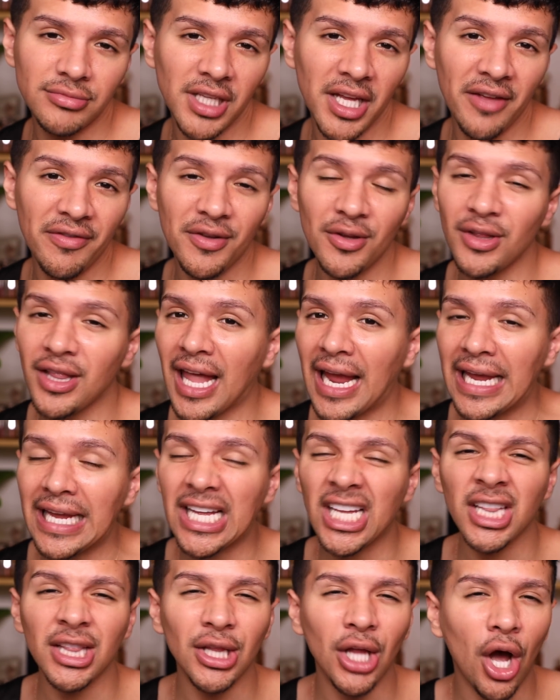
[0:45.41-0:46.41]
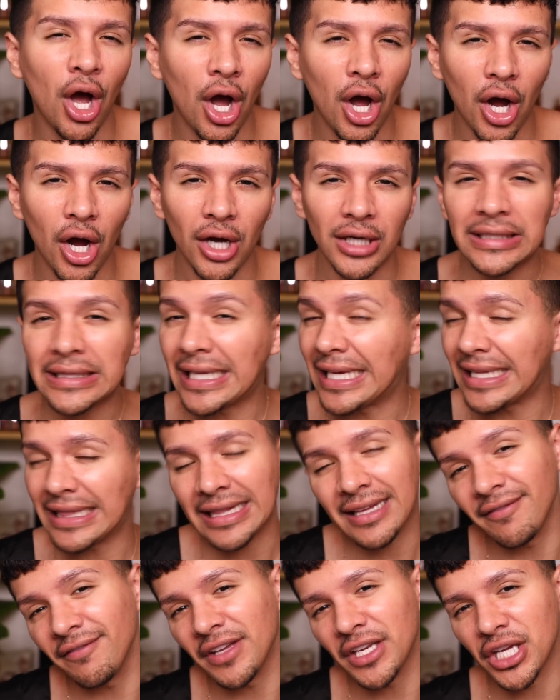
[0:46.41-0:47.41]
if you like long,
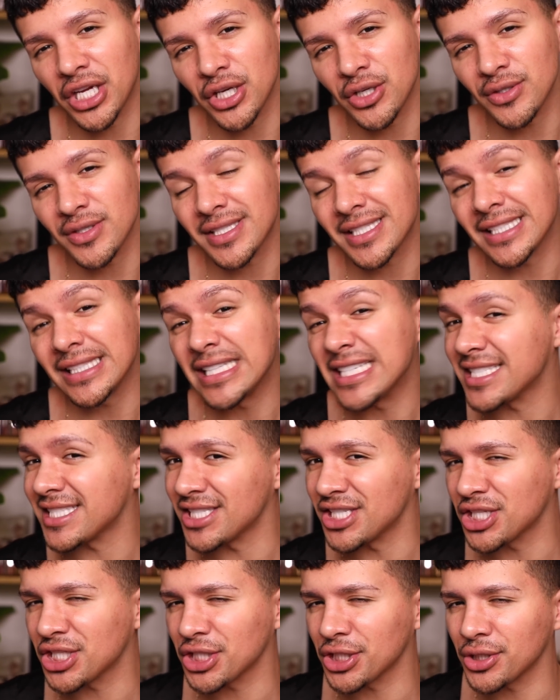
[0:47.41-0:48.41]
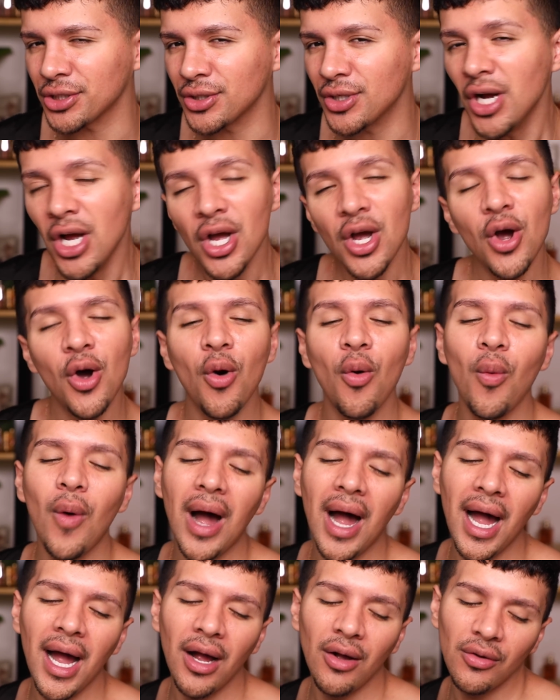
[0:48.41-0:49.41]
lengthy videos to listen to
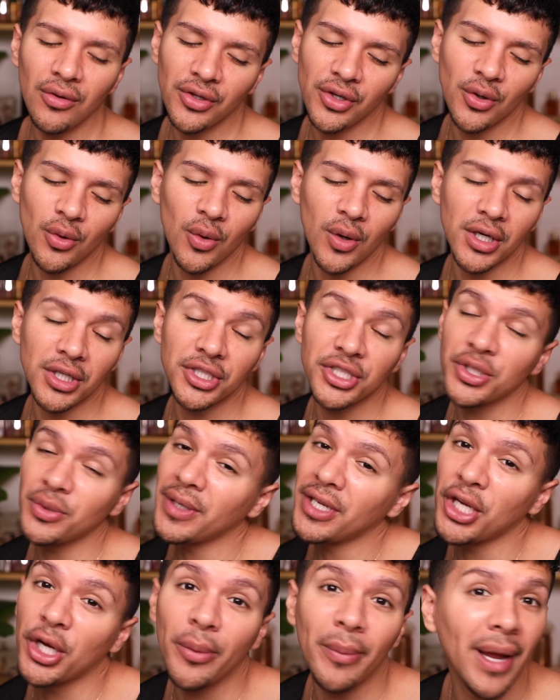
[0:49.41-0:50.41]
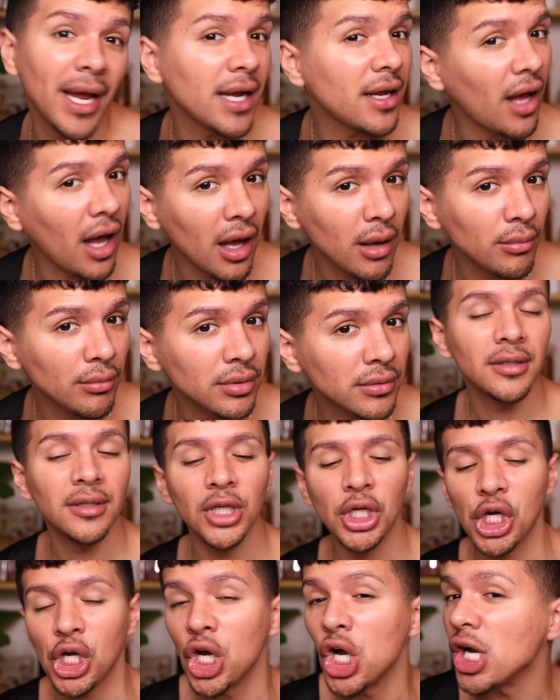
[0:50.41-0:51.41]
while you're doing your makeup,
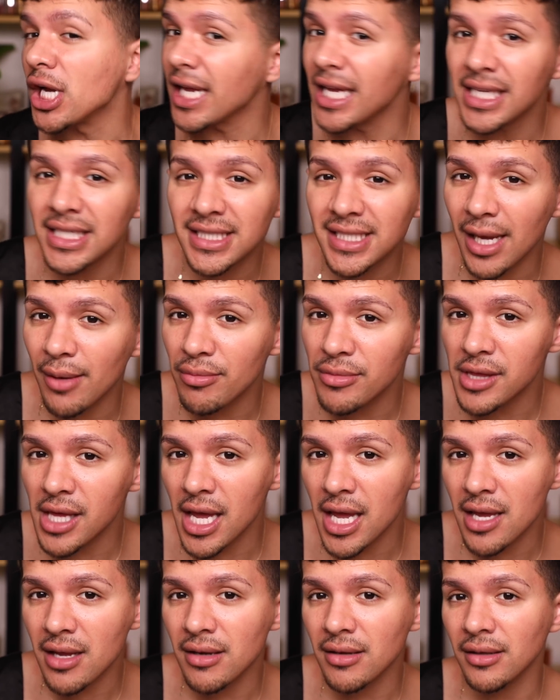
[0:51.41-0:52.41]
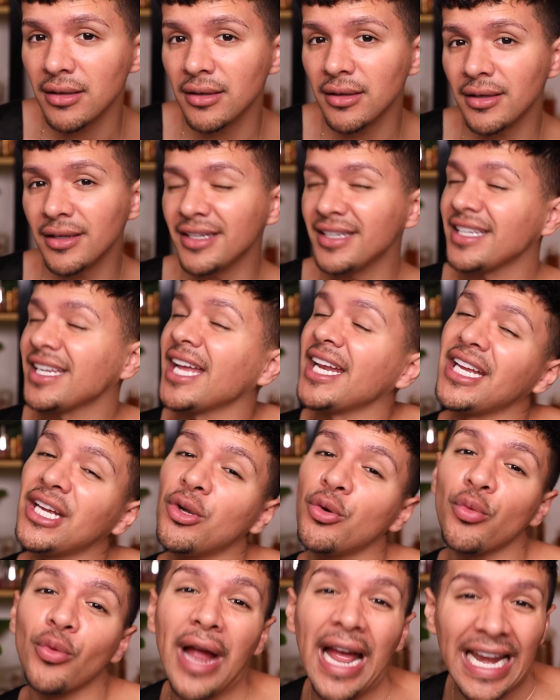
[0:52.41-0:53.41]
cooking something,
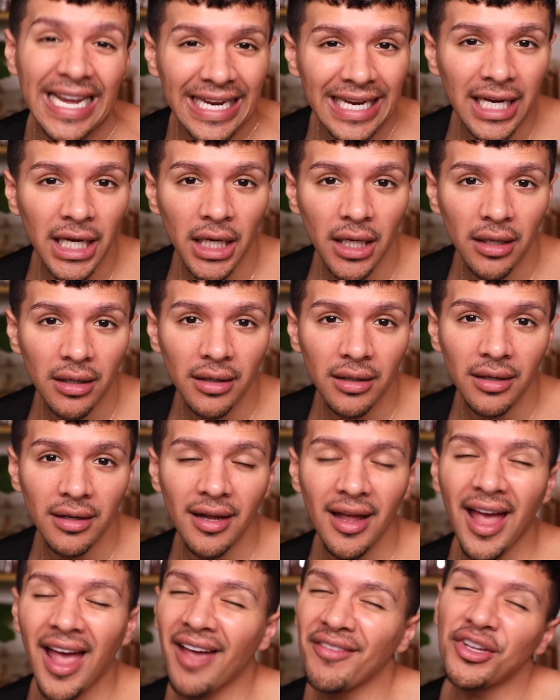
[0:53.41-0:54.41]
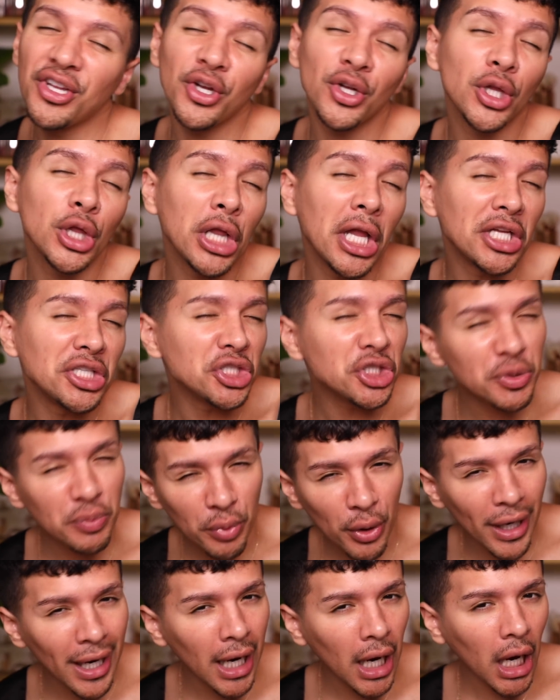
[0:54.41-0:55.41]
getting ready, having your lunch
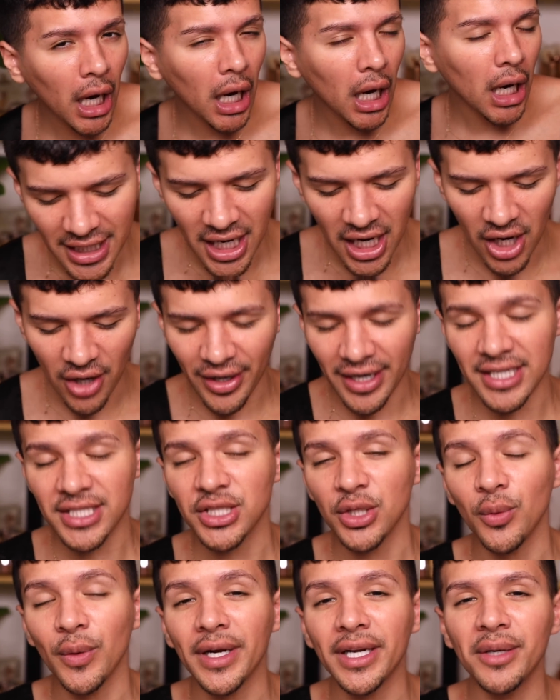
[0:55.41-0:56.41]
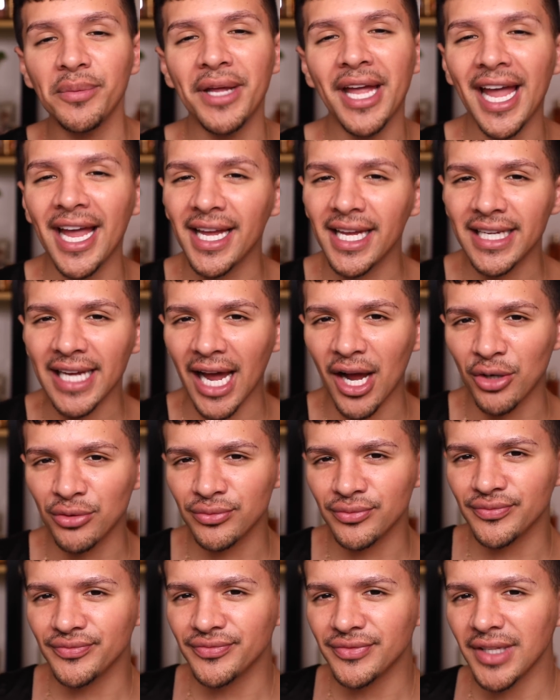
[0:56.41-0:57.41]
break. Okay, so we're gonna be hanging
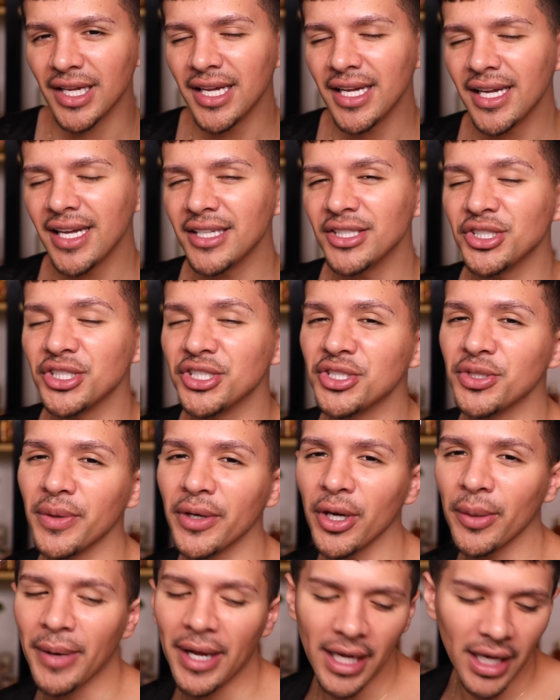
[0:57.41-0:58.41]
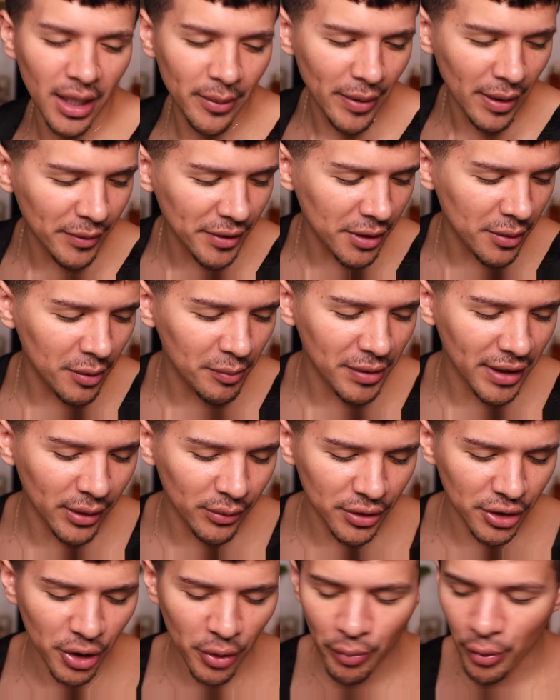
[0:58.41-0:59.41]
out just doing our makeup. I'm going to be playing
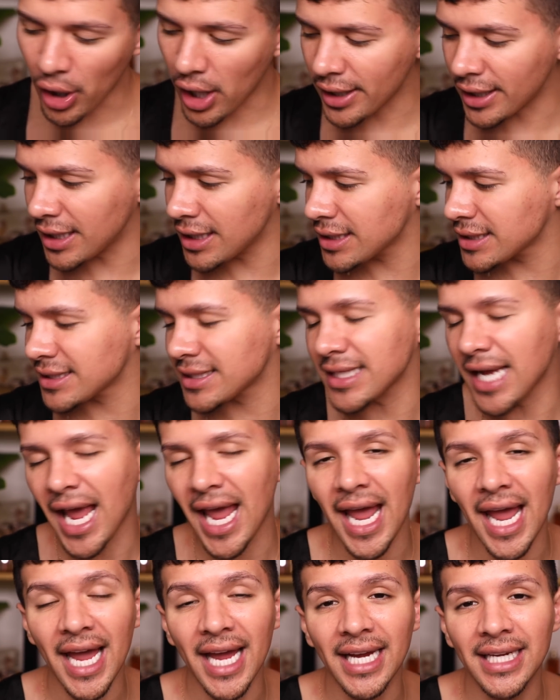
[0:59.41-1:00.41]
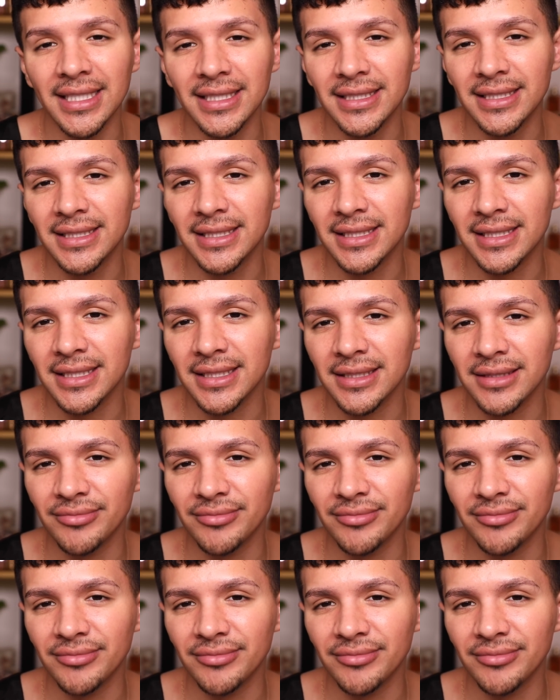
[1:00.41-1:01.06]
with new products and